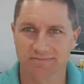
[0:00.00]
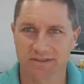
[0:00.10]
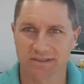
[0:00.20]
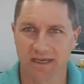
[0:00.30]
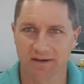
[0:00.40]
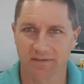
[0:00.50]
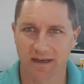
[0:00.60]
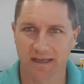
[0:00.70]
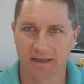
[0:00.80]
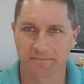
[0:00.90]
So
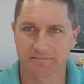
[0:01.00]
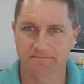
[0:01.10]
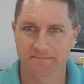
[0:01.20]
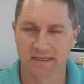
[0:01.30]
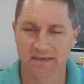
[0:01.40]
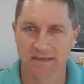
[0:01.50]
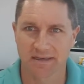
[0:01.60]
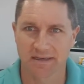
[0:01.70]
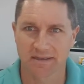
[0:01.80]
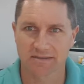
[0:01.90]
um,
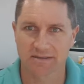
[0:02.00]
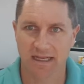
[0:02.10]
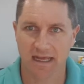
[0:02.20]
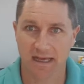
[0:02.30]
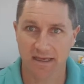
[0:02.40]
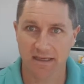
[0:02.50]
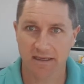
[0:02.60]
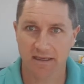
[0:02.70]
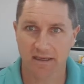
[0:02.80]
today,